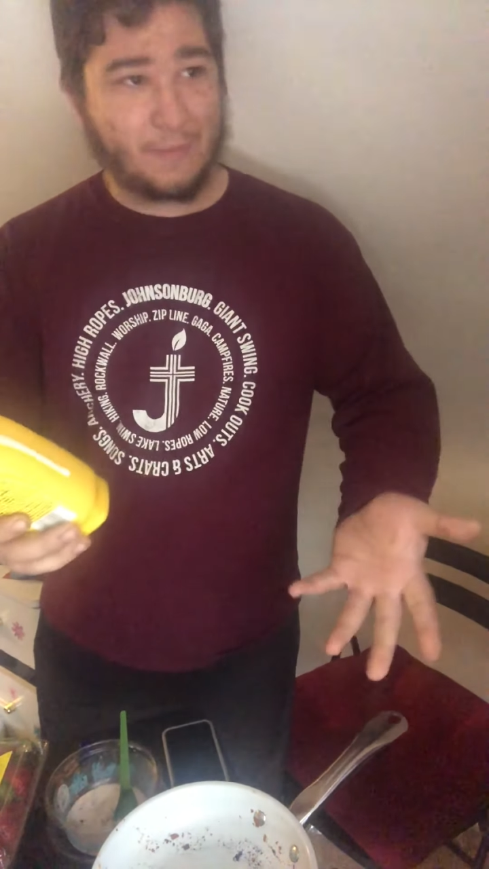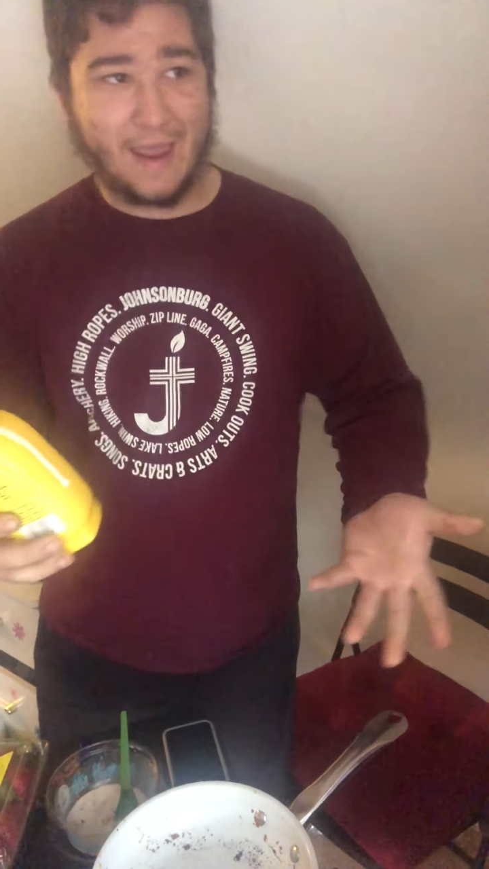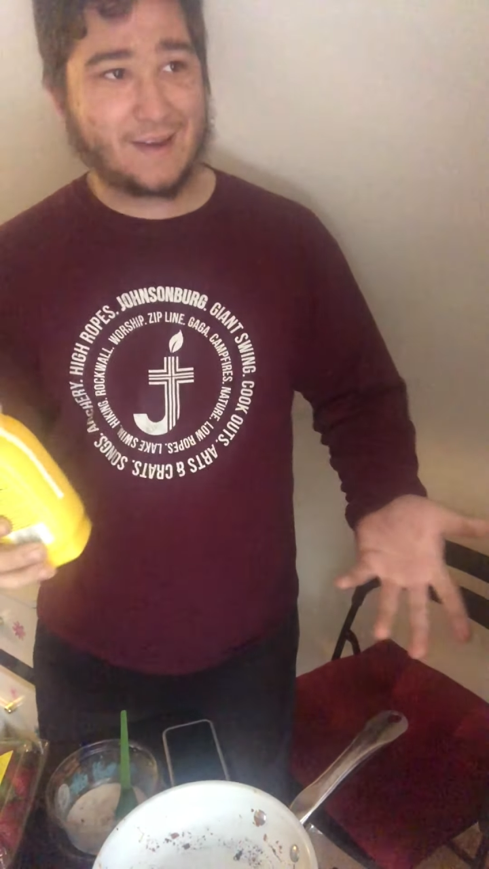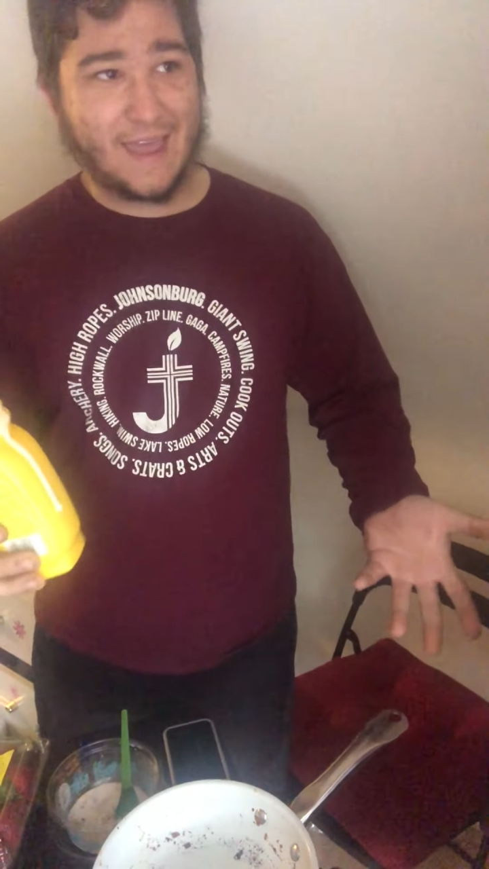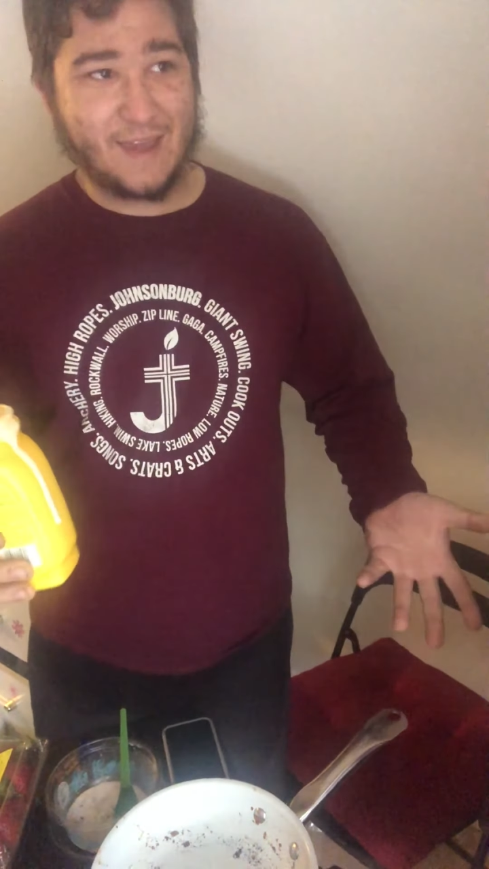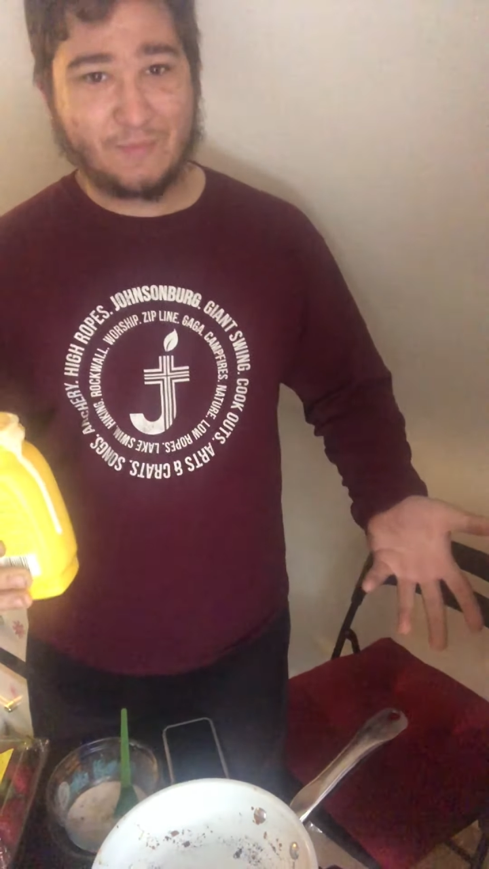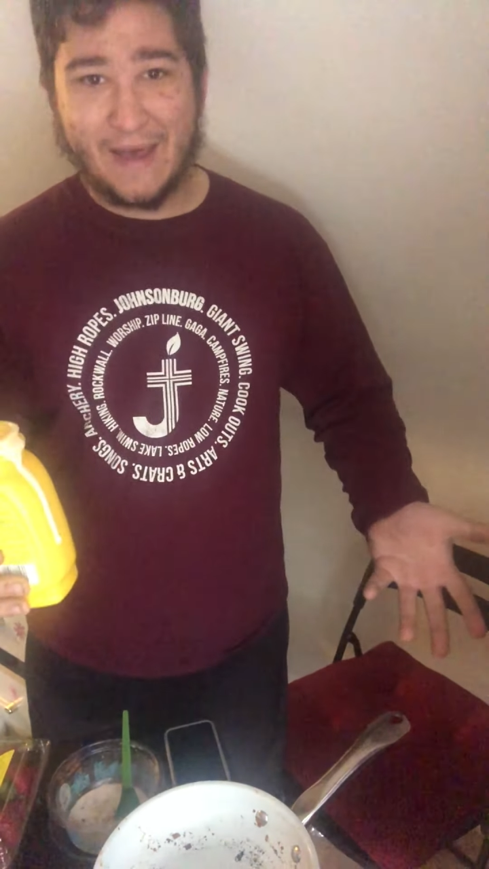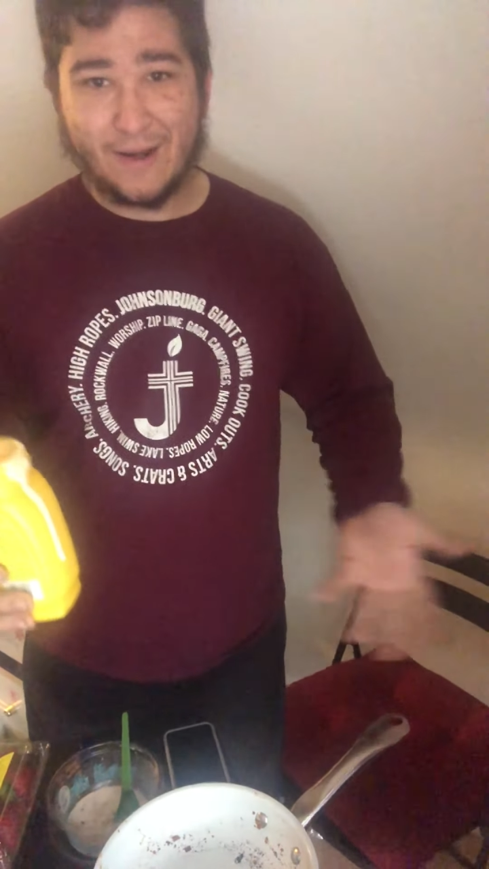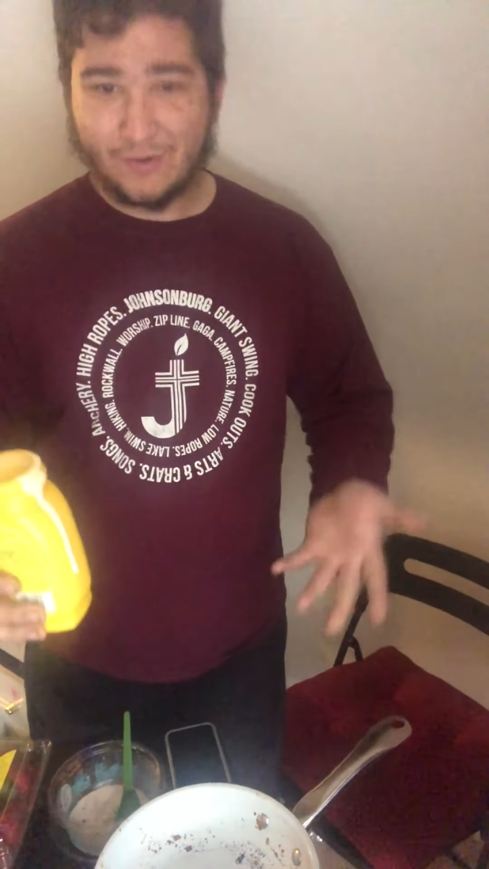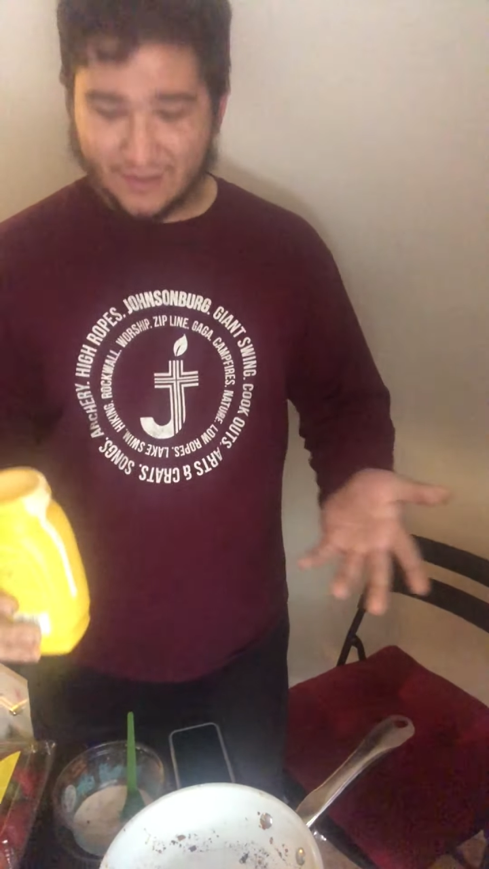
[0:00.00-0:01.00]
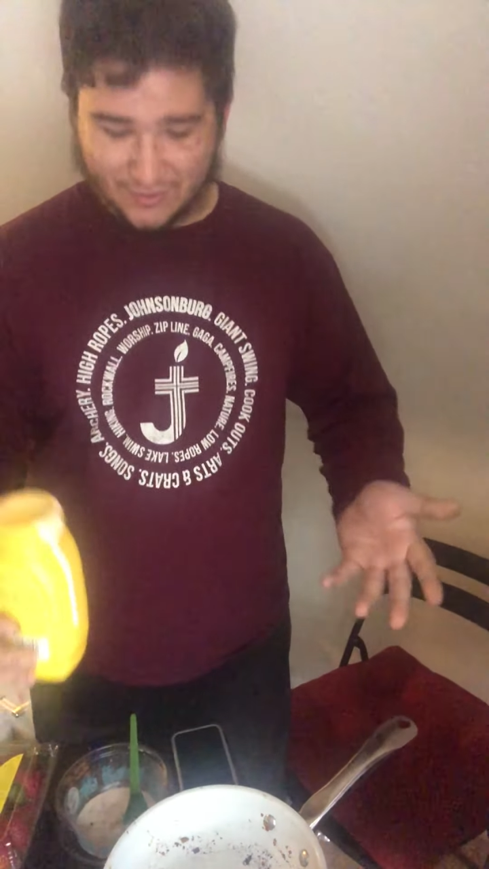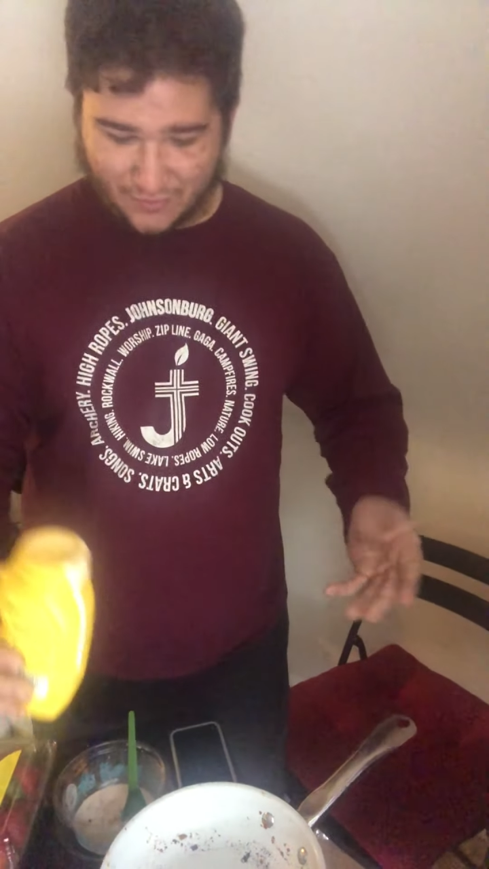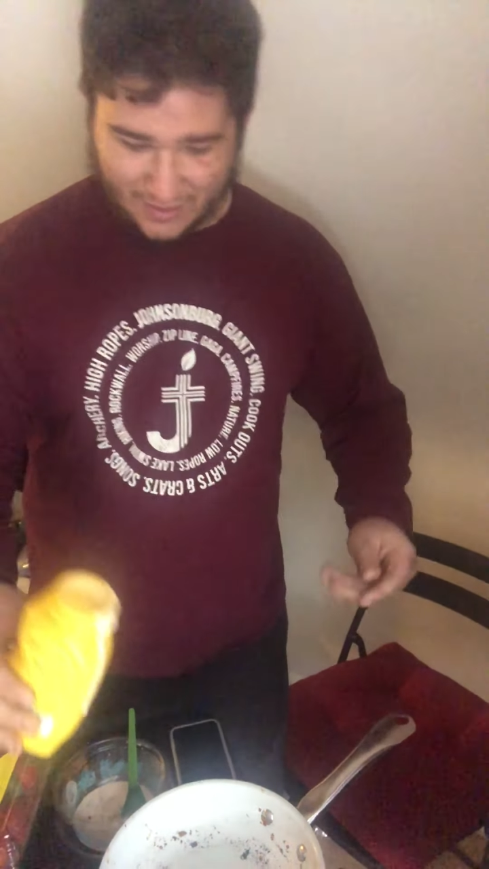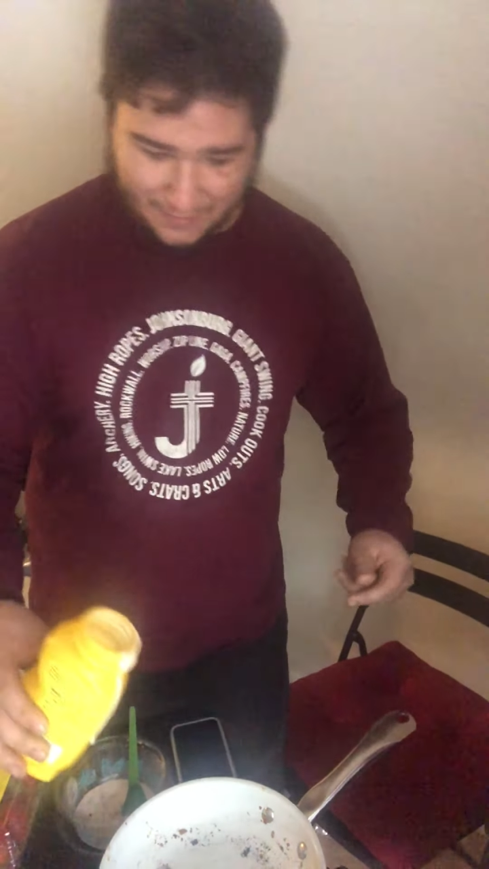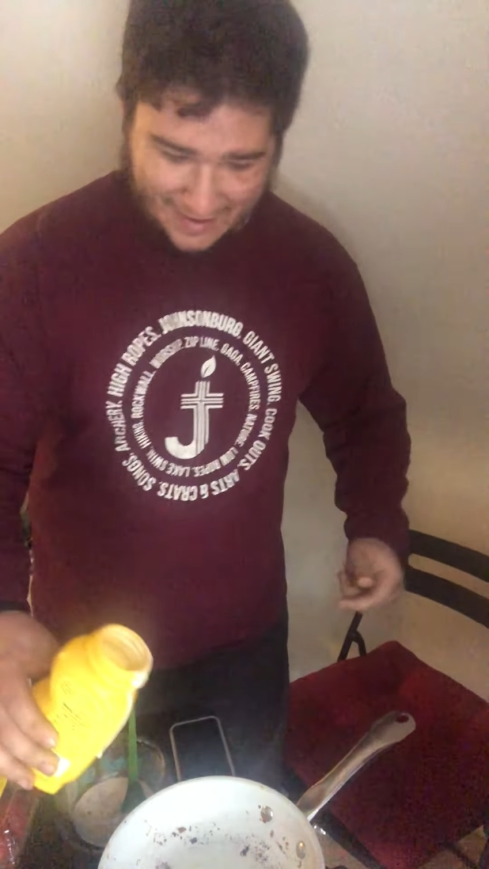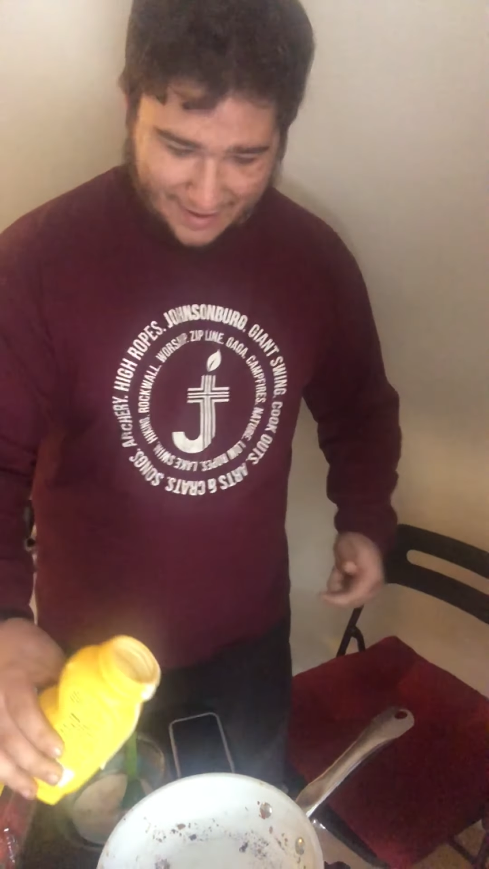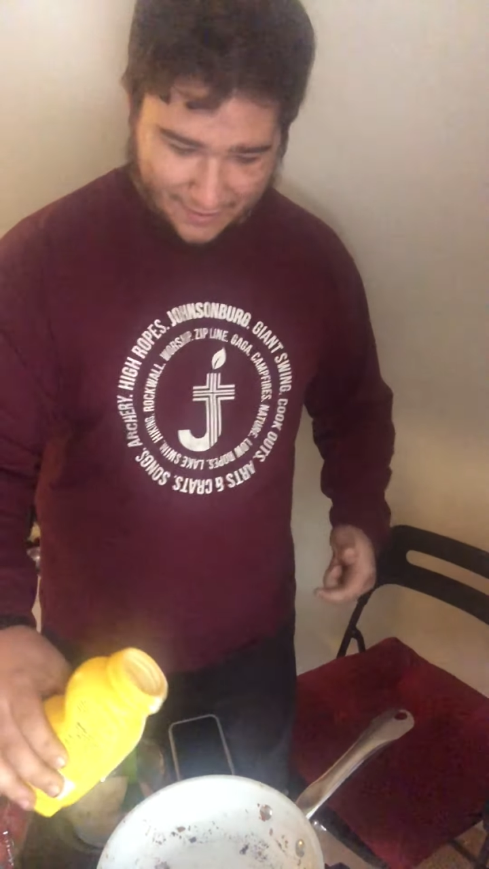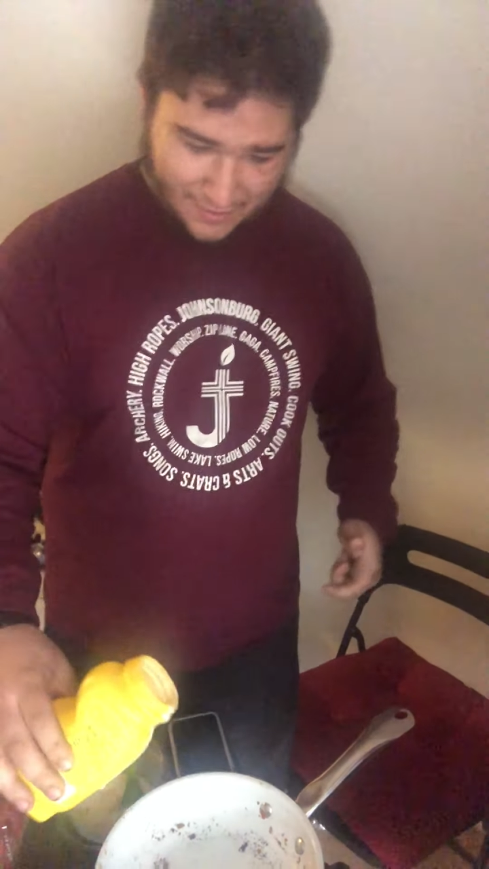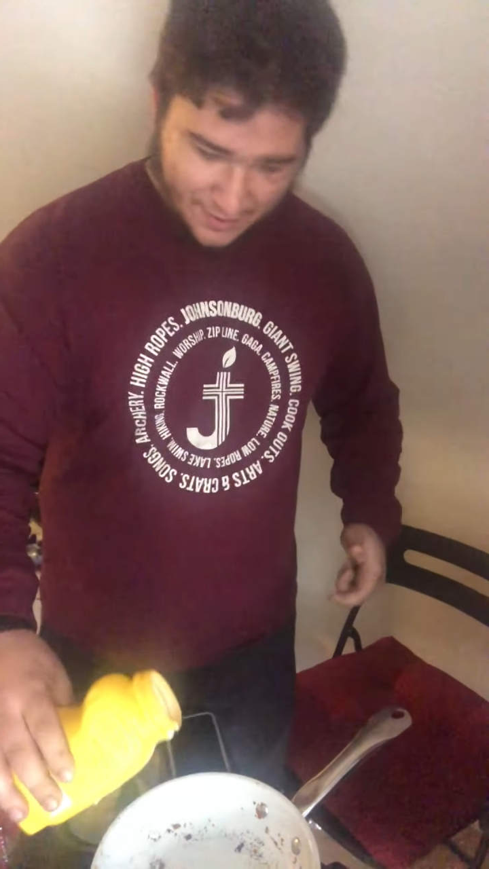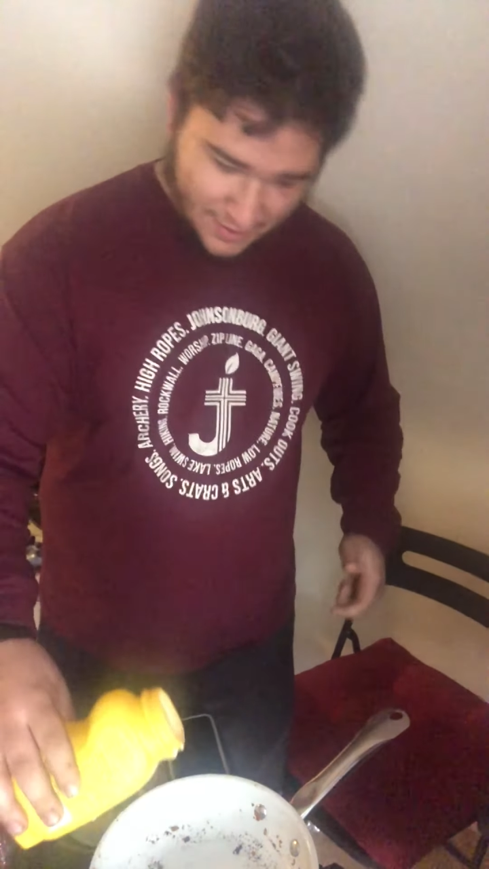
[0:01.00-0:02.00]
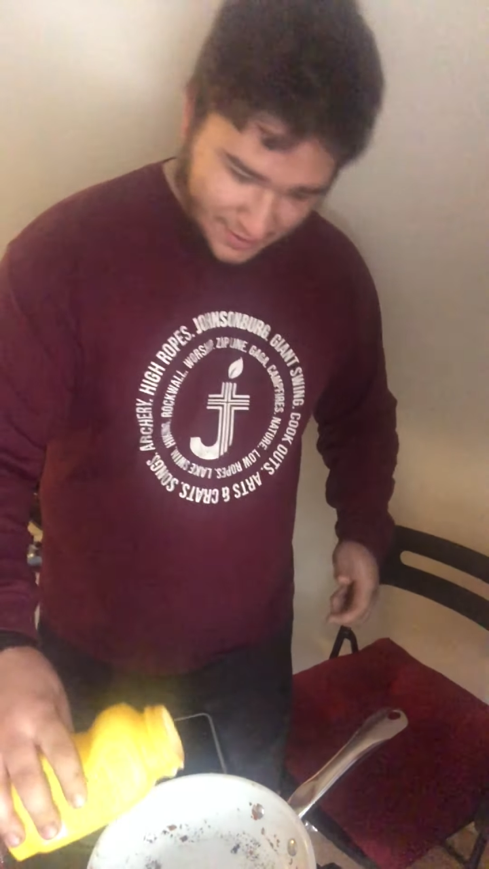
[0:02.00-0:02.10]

pancake batter, doesn't really matter.